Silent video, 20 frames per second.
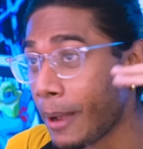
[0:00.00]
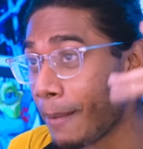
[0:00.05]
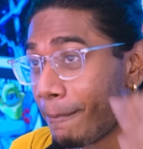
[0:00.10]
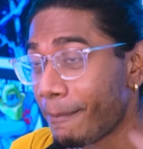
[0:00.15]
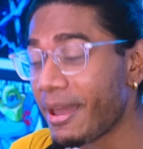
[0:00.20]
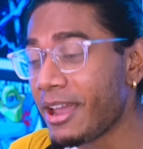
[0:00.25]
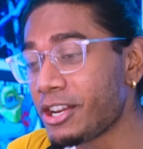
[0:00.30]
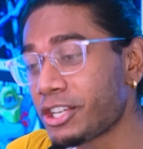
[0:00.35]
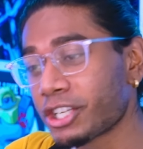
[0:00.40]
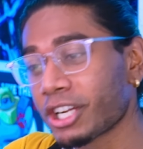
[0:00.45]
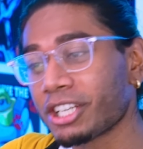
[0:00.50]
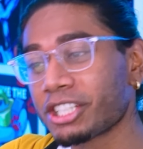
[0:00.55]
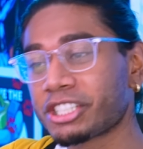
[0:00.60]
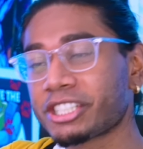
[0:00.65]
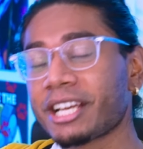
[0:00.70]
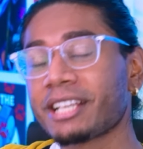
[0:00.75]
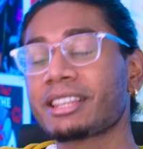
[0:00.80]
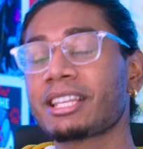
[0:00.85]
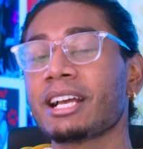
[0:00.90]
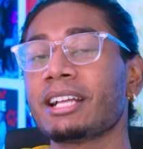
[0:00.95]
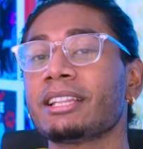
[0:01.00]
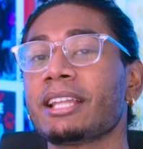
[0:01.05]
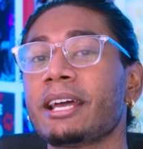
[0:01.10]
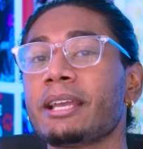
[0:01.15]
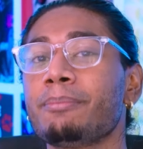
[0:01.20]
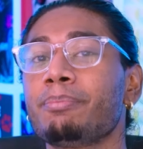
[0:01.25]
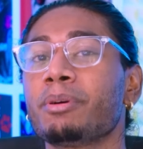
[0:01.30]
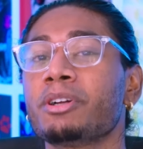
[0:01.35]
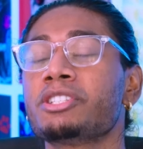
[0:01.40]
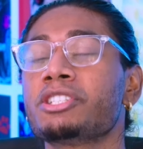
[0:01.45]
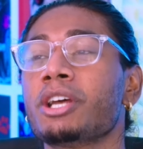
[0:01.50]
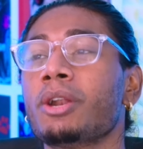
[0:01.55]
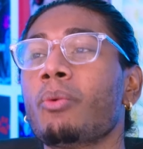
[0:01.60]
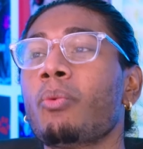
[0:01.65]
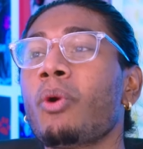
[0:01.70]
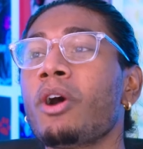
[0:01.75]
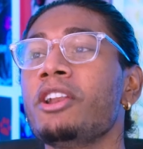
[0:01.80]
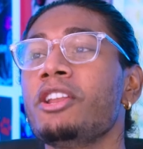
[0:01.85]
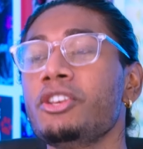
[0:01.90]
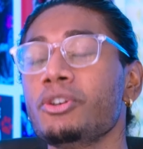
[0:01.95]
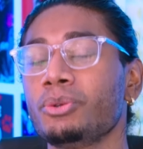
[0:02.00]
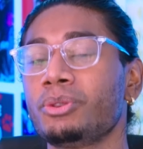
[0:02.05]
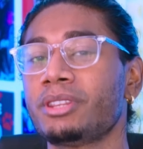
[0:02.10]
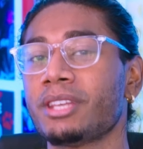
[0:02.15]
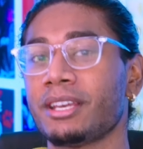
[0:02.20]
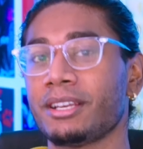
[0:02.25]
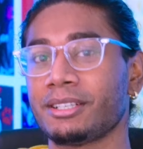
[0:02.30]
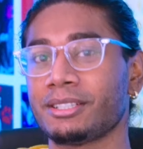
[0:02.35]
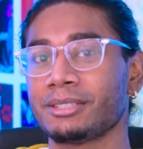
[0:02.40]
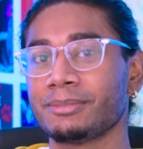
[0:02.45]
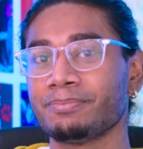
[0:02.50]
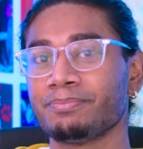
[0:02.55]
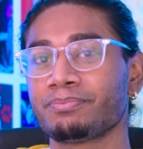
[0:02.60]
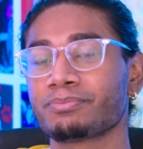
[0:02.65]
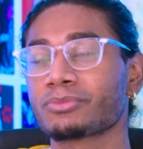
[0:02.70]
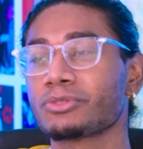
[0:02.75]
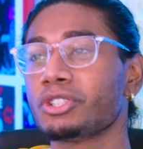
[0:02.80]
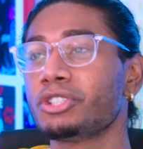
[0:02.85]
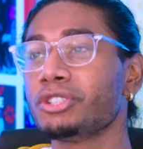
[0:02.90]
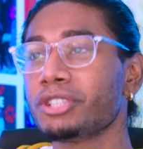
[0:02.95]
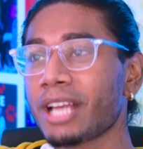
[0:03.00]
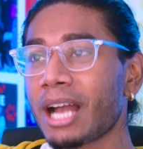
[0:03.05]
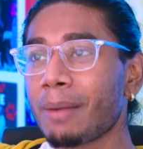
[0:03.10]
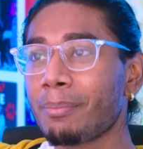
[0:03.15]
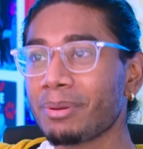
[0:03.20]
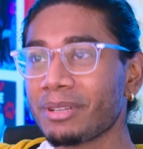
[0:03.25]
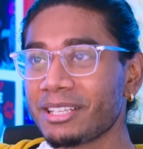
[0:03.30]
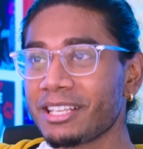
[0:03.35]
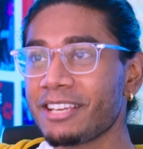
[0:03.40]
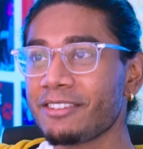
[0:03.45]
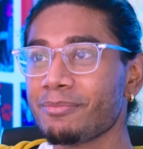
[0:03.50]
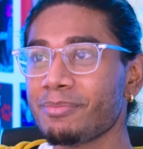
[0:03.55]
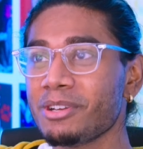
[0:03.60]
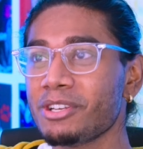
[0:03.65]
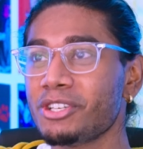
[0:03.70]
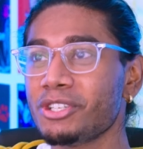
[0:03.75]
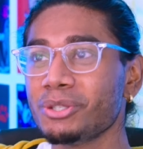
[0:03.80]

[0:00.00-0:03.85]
Make sure y'all shank that like button. What do you think? Do y'all believe me?